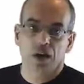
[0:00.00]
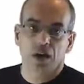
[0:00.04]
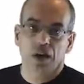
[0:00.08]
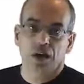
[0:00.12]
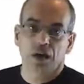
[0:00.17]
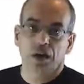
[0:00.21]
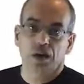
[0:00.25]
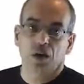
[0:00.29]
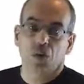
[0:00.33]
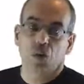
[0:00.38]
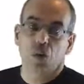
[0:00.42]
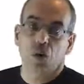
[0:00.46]

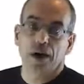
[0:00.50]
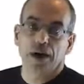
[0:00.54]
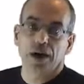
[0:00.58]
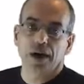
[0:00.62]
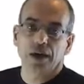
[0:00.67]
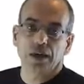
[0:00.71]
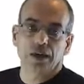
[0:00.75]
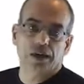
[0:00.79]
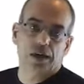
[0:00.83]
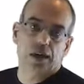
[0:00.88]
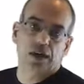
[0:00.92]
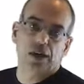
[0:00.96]
in a
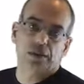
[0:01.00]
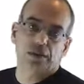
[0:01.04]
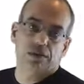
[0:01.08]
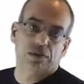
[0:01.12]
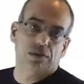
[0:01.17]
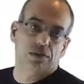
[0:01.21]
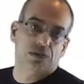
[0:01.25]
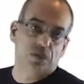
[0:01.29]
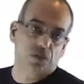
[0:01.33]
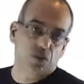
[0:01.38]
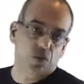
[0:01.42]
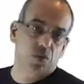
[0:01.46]
way that
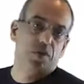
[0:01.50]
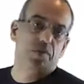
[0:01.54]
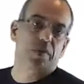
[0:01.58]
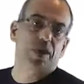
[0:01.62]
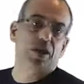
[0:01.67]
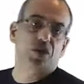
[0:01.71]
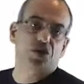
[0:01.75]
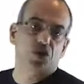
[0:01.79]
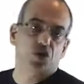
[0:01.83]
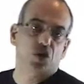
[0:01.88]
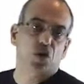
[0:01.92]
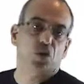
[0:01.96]
we
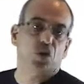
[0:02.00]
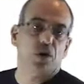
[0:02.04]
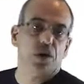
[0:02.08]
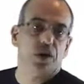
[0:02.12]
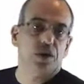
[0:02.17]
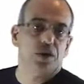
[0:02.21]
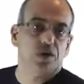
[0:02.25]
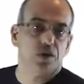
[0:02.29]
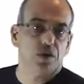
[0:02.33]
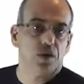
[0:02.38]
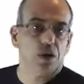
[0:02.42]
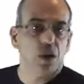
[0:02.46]
may show
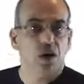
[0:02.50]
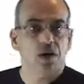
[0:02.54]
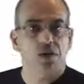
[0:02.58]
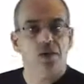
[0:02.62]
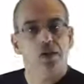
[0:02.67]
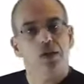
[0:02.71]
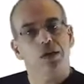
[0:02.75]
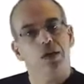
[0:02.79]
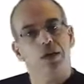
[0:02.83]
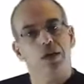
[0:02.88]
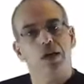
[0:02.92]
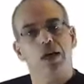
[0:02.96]
later
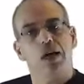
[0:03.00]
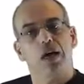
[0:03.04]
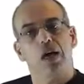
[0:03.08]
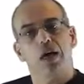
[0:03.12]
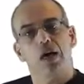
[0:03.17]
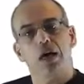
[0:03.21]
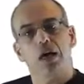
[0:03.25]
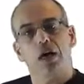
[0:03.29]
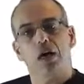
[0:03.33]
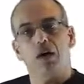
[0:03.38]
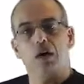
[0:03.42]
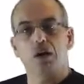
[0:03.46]
on
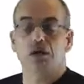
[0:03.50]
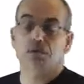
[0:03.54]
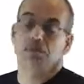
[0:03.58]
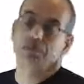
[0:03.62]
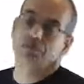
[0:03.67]
uh,